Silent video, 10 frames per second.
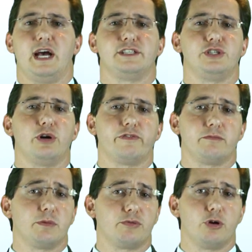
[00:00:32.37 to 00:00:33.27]
As you know
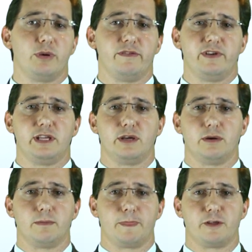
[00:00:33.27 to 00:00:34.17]
from the probate
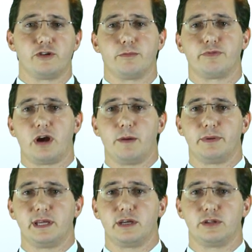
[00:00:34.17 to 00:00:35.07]
video, the term
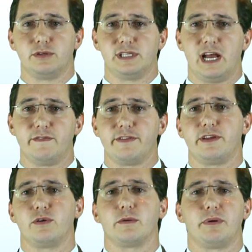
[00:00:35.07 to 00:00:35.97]
property includes
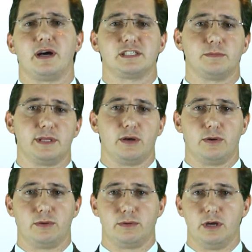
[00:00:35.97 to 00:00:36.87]
everything you could possibly
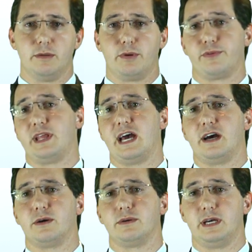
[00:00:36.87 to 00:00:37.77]
own, both
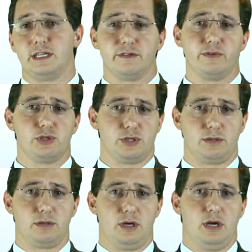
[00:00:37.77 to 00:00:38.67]
now and in the future.